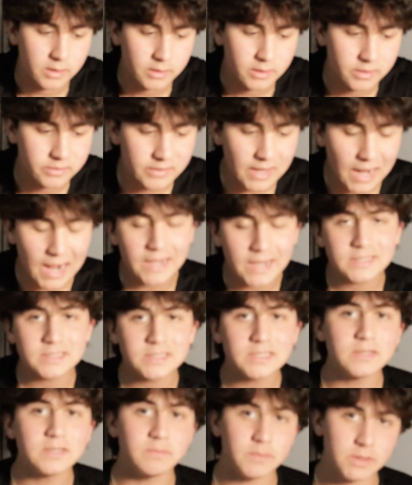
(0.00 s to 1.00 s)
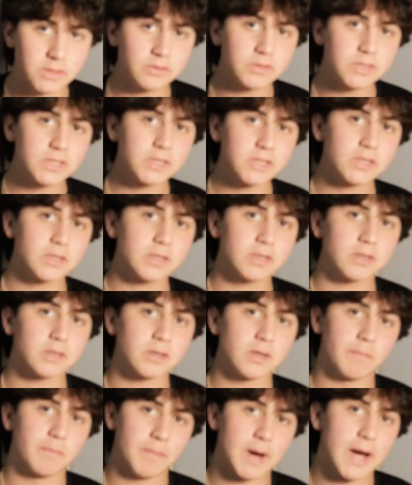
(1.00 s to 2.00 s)
Because I see music,
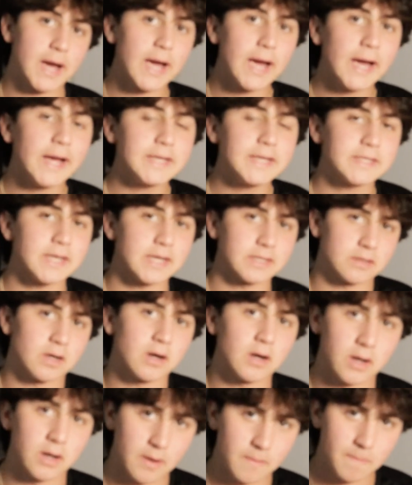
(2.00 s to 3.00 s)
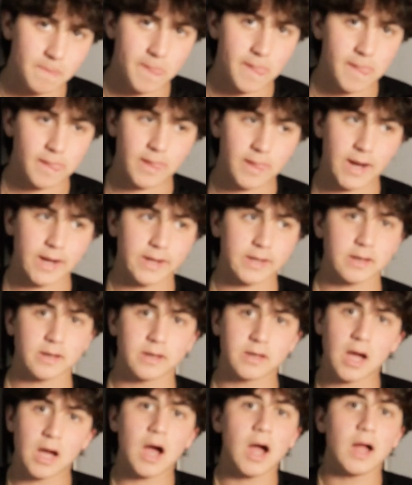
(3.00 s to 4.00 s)
in my eyes, as art.
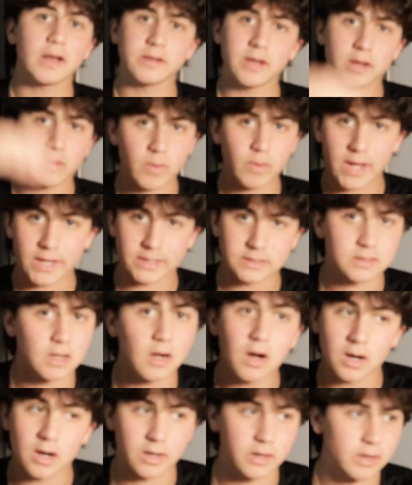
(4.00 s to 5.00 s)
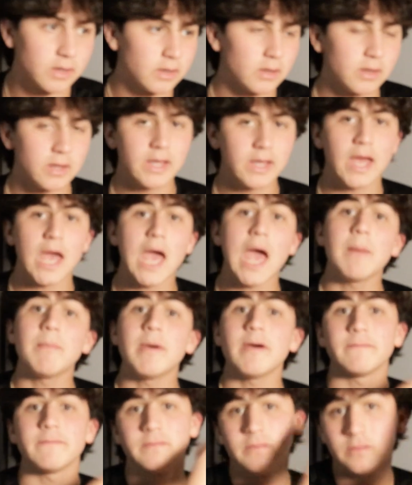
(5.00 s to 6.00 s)
Like Kanye West, art.
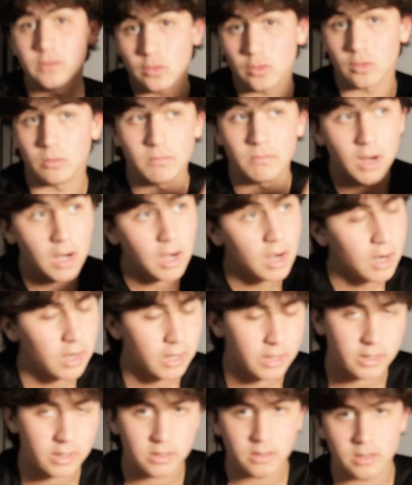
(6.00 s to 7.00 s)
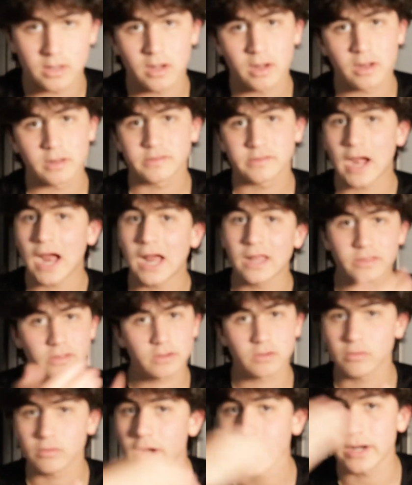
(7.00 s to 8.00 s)
MF Doom, art. Tyler,
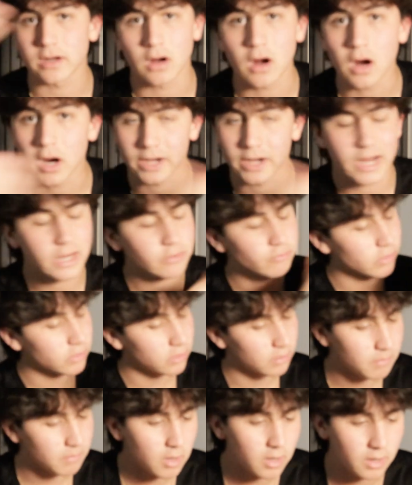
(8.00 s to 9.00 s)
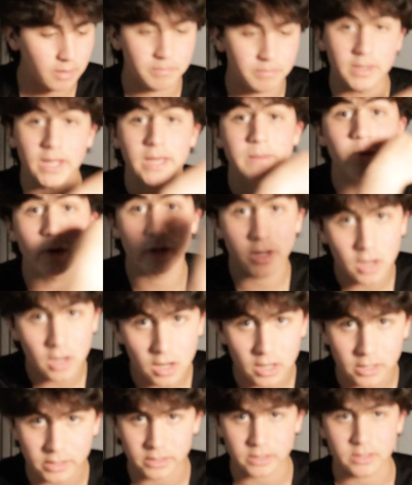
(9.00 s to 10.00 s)
the Creator, art. Kendrick Lamar, Playboi
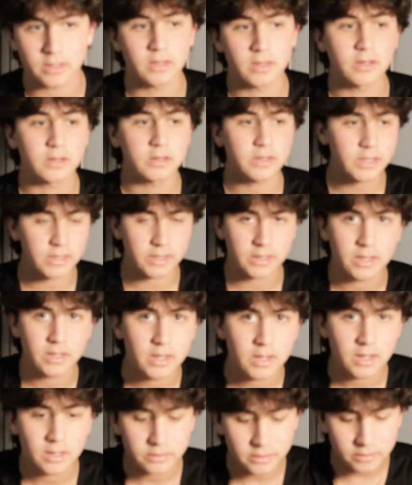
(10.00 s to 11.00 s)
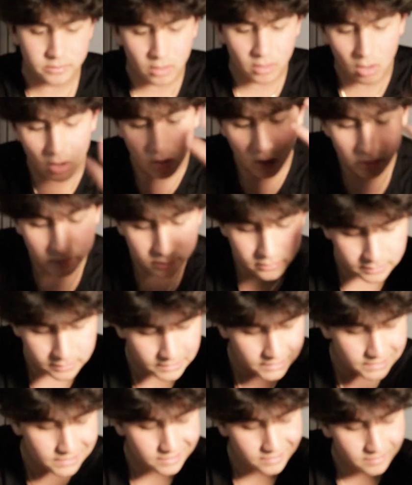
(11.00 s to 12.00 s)
Carti, Yeet. These are all
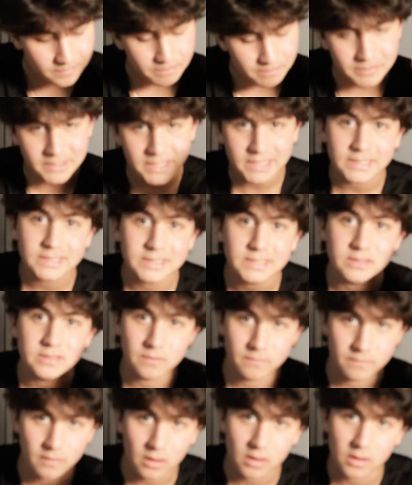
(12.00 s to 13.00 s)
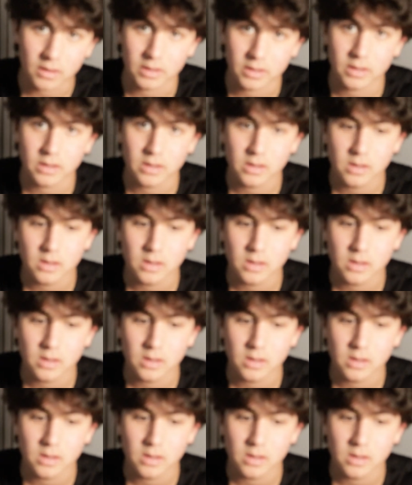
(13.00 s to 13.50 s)
unique pieces of art.